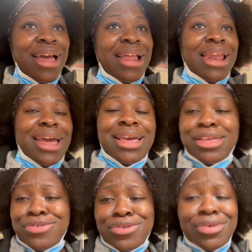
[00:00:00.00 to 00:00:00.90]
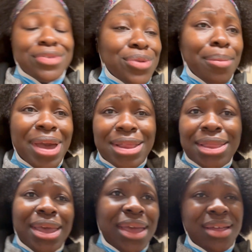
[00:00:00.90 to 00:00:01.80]
Like, it's just not my
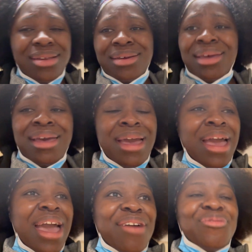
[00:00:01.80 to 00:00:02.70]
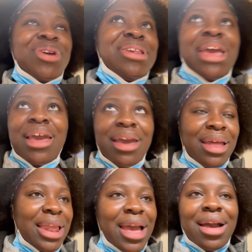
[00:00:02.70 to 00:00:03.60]
thing. Every day,
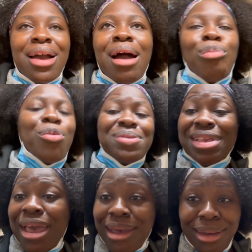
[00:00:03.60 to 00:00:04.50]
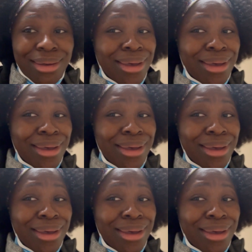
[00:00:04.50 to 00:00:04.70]
like, I'm upset.